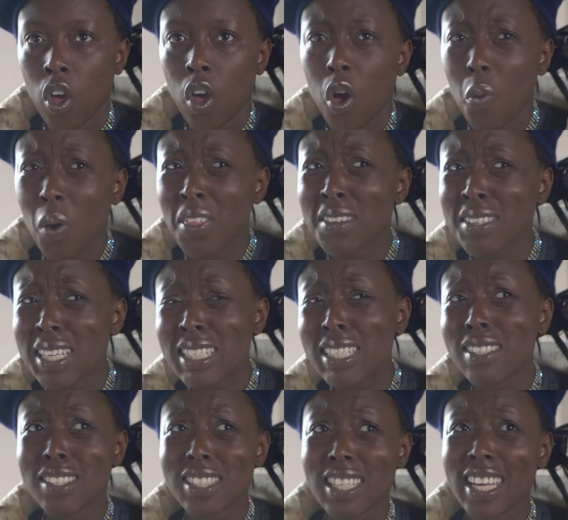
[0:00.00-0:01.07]
or whether it's
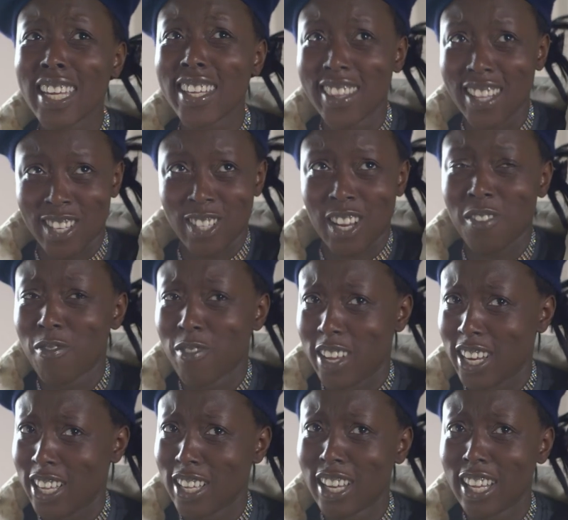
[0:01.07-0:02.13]
actually just like, that's like
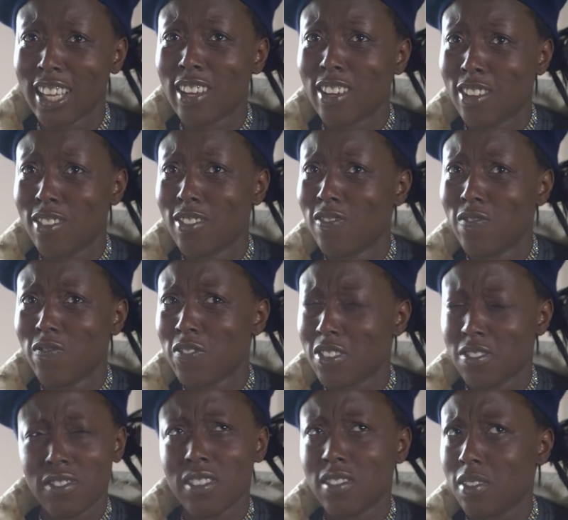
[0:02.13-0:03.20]
really like
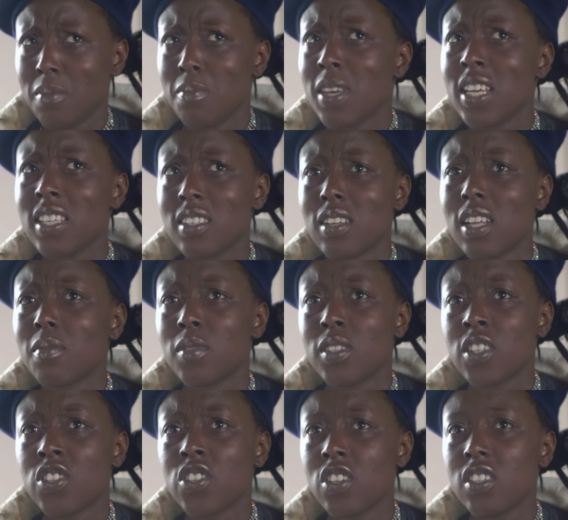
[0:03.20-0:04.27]
amazing like
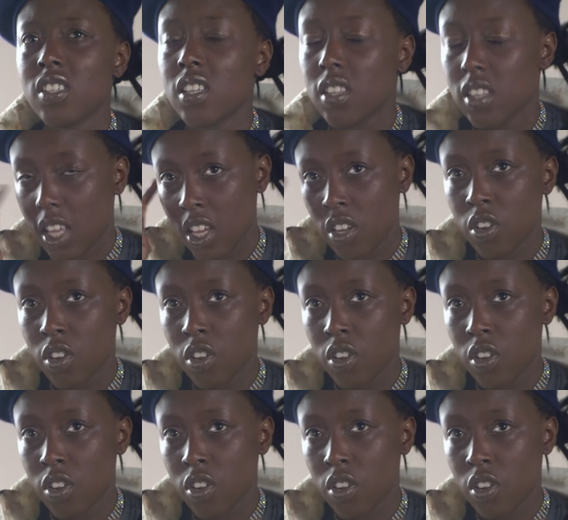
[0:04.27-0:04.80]
musicians, and they